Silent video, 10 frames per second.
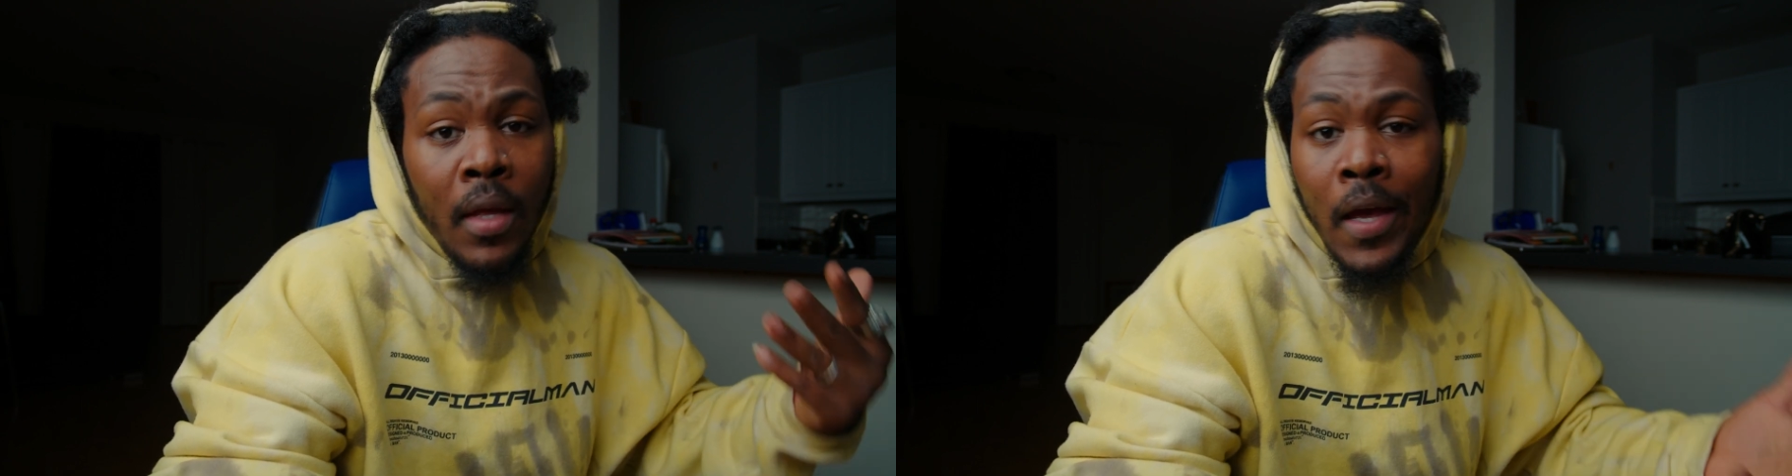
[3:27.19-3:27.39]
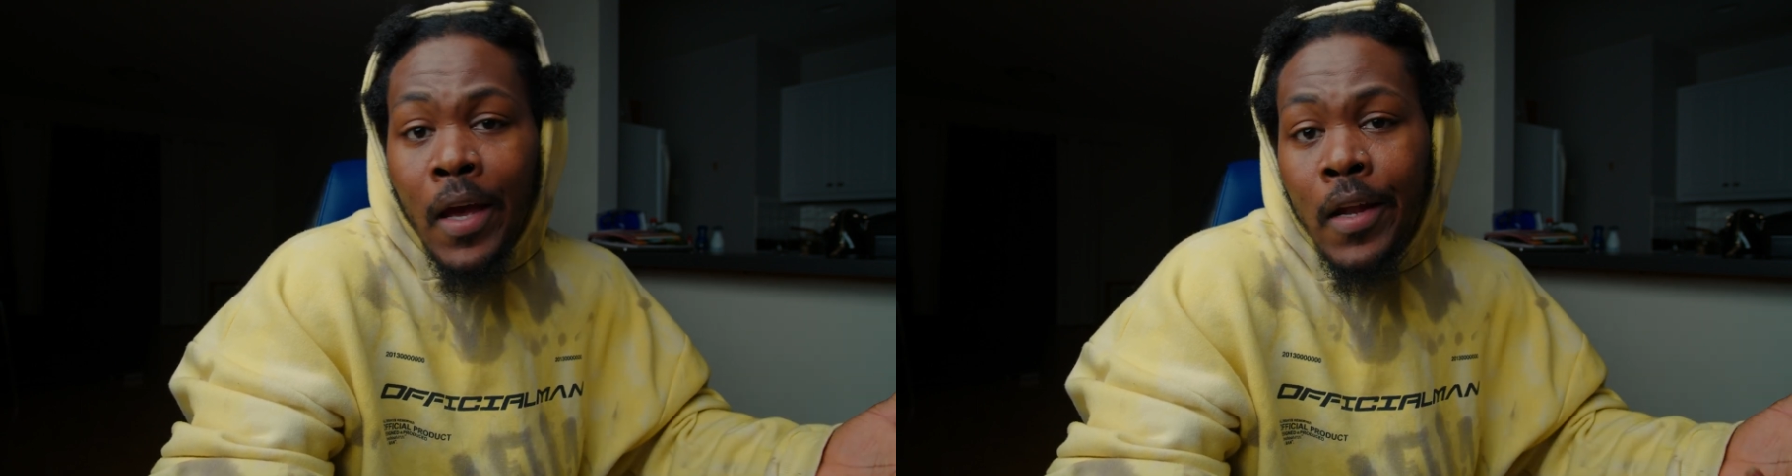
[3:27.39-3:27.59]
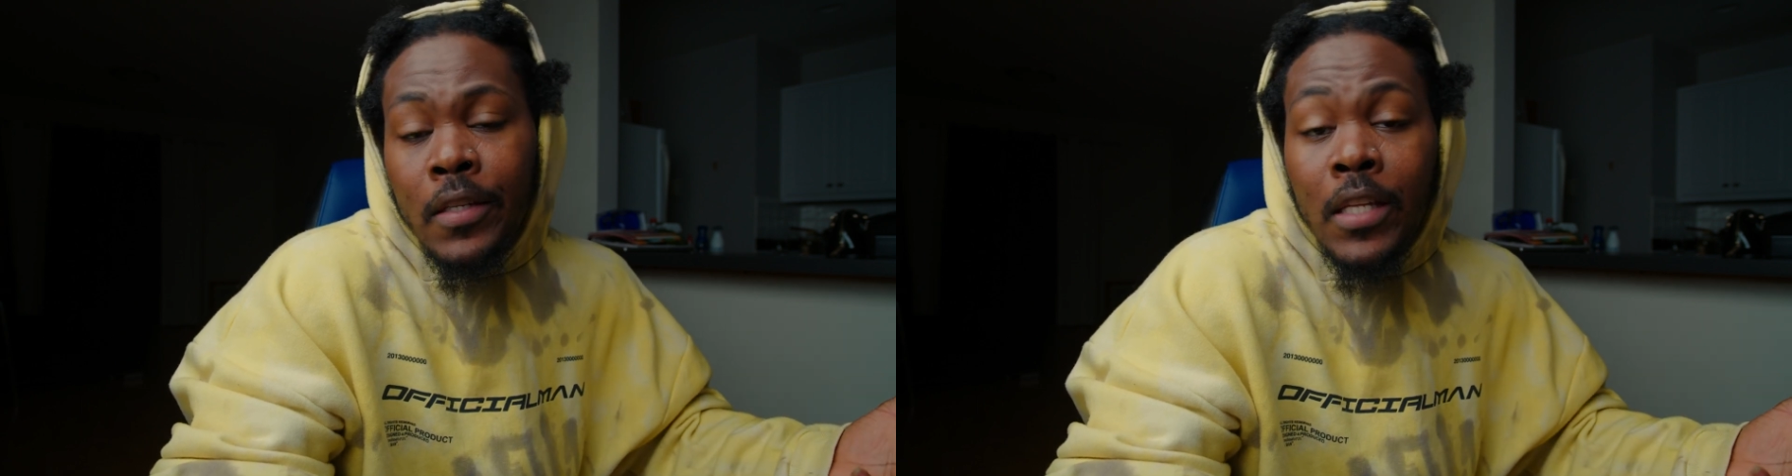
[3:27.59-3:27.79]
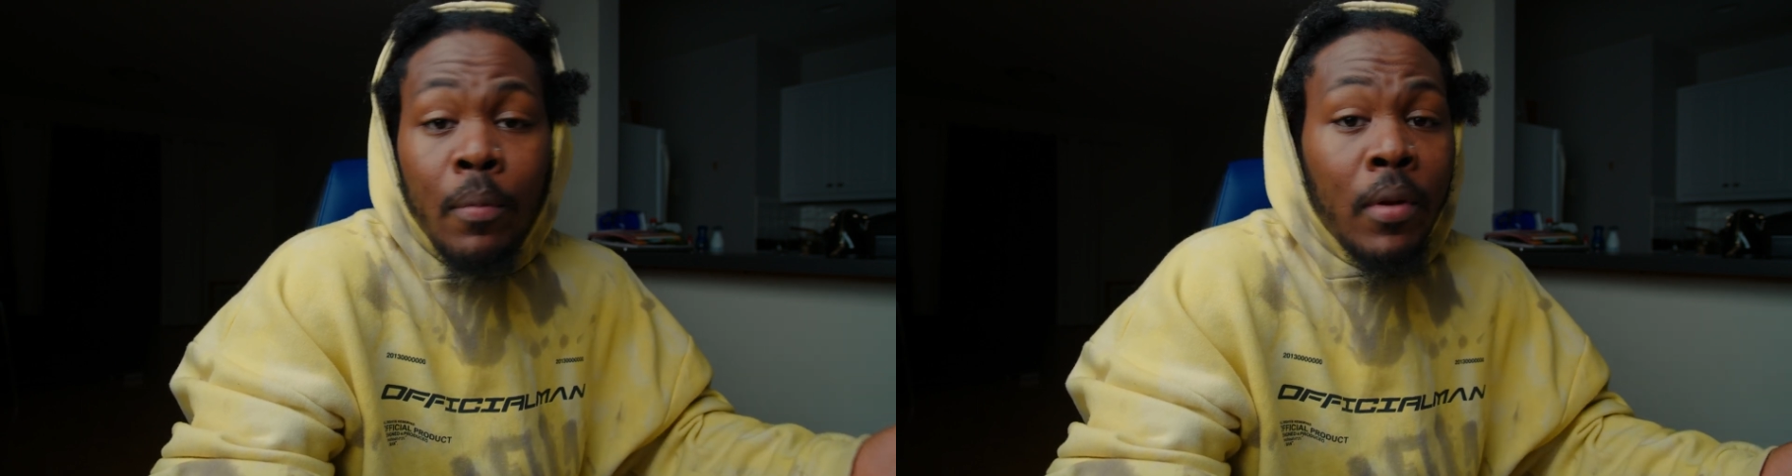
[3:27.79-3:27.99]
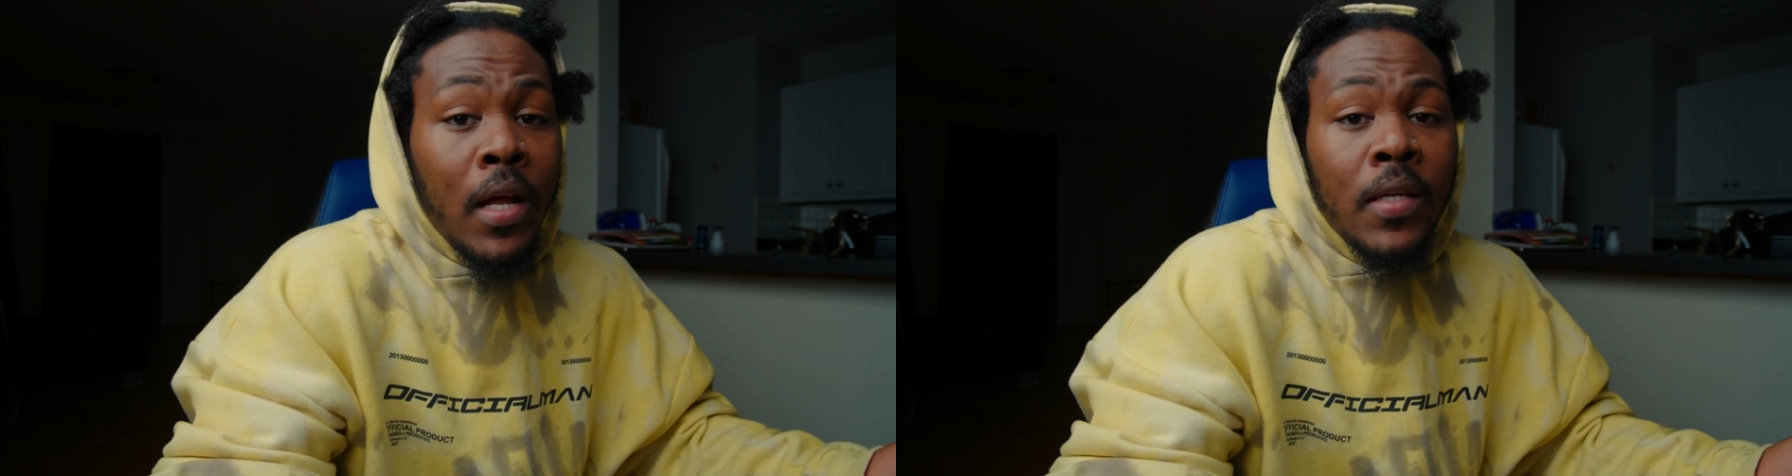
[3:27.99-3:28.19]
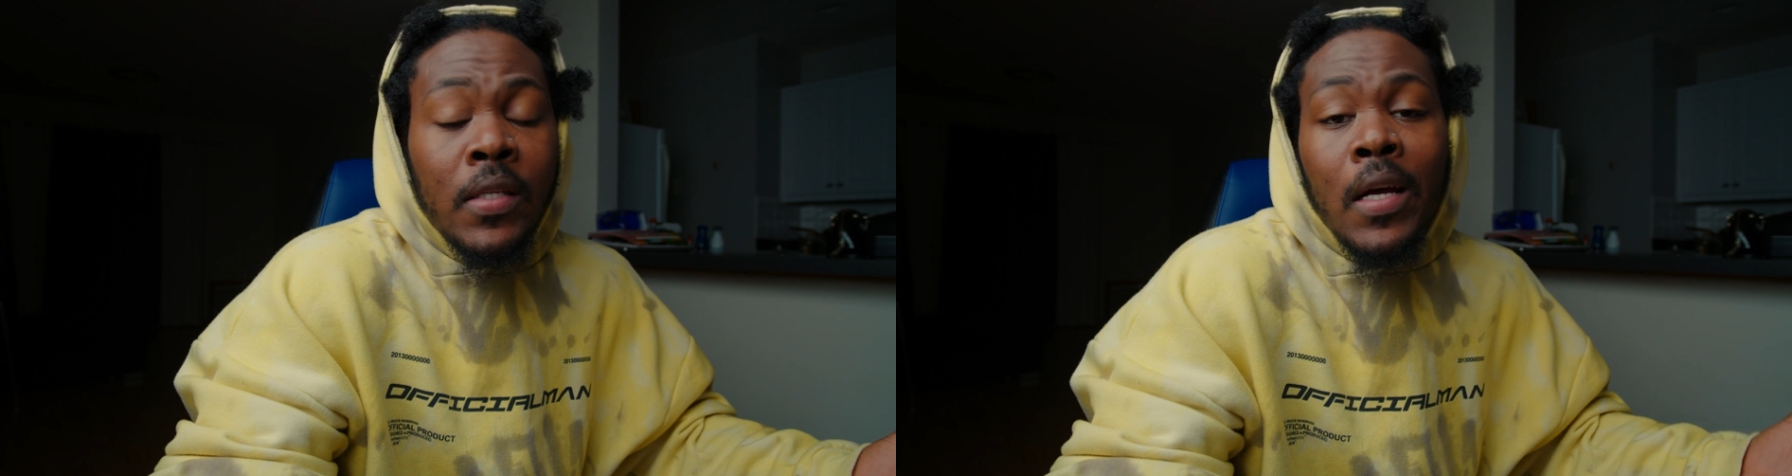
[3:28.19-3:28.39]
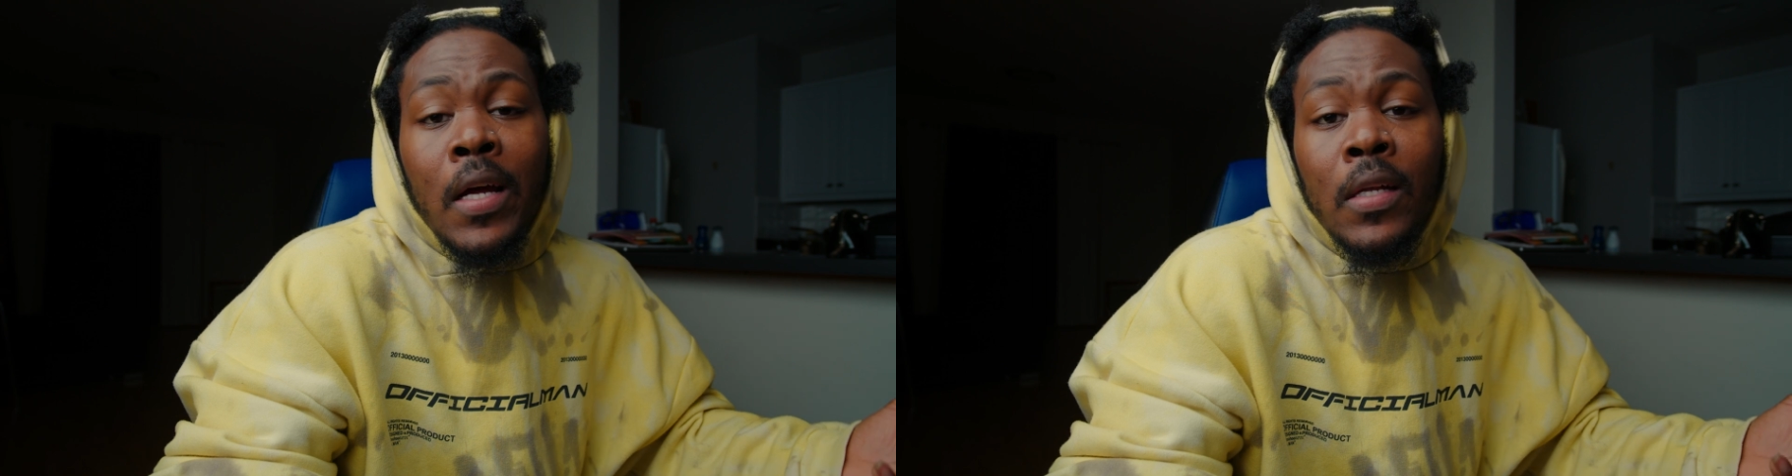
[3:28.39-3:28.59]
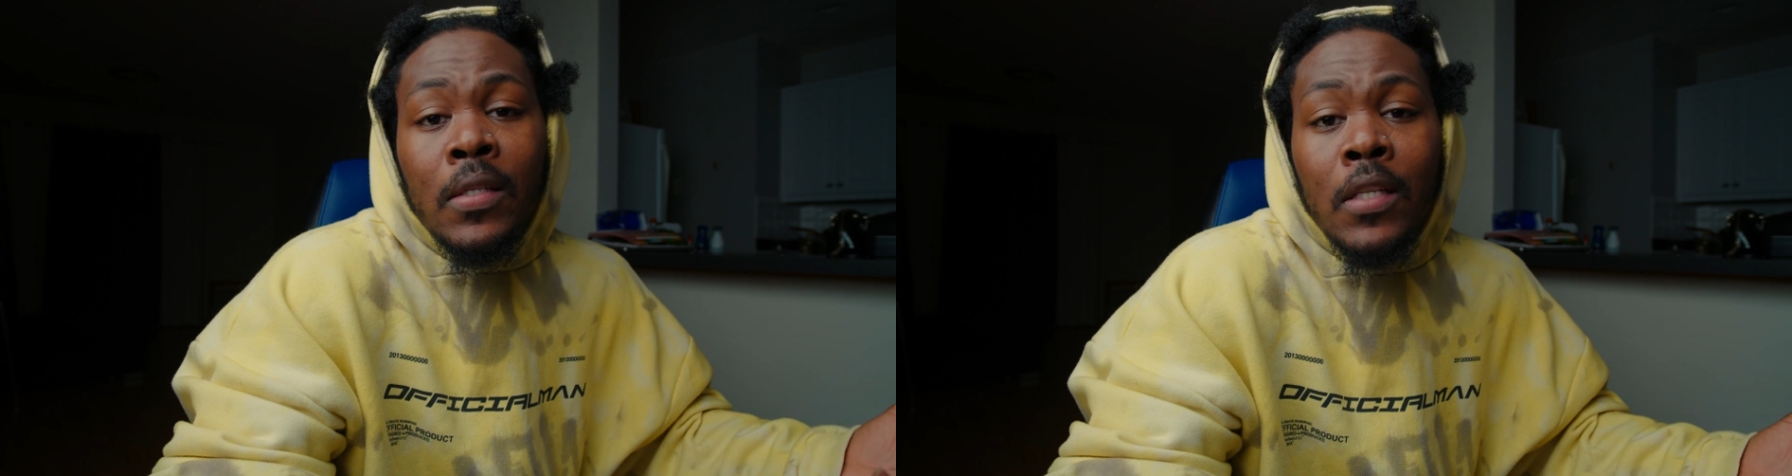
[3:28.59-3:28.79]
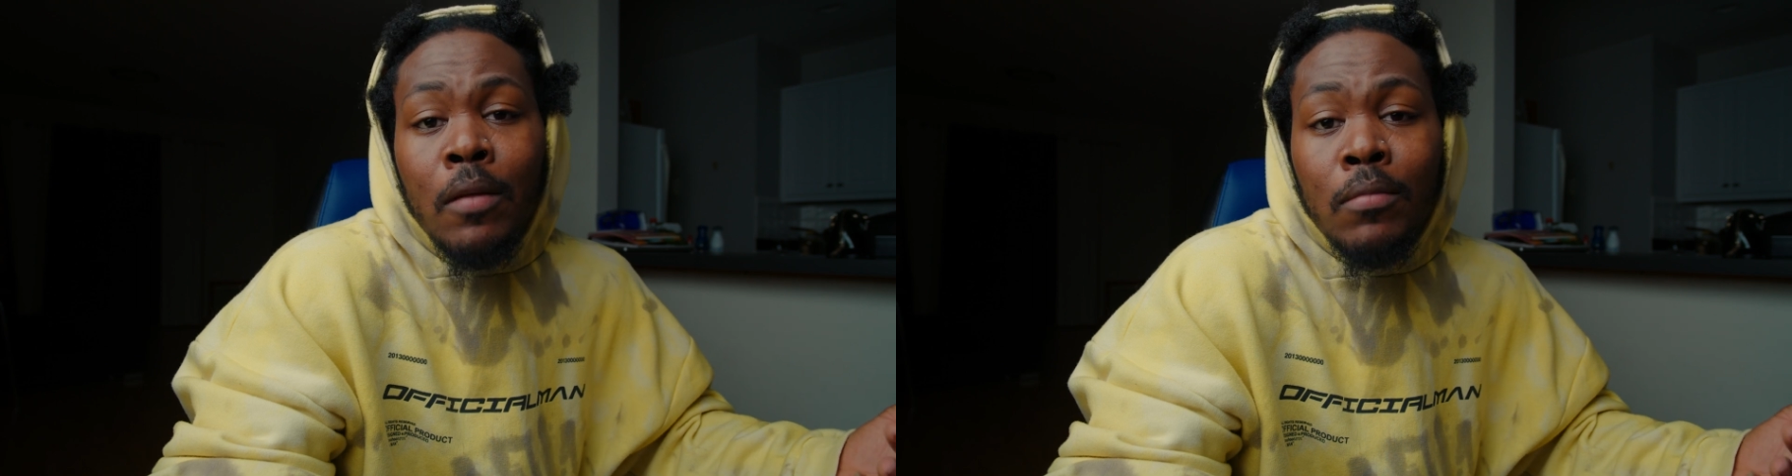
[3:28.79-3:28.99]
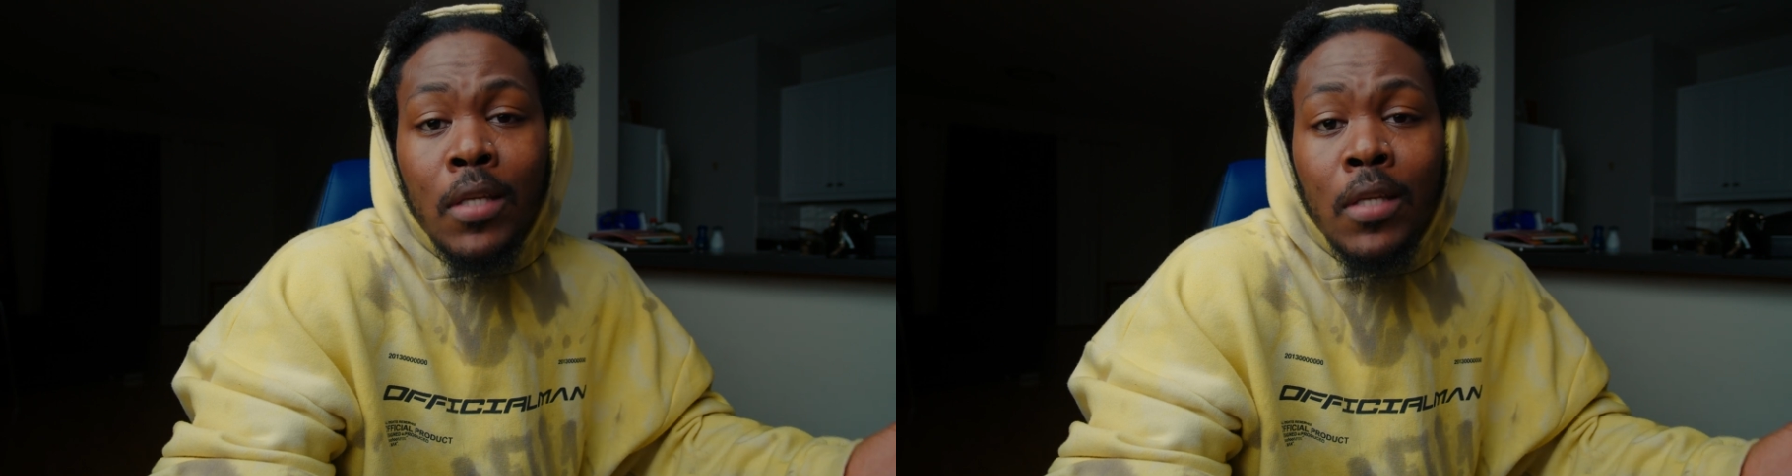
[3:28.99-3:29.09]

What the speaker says: and stabilize it at the same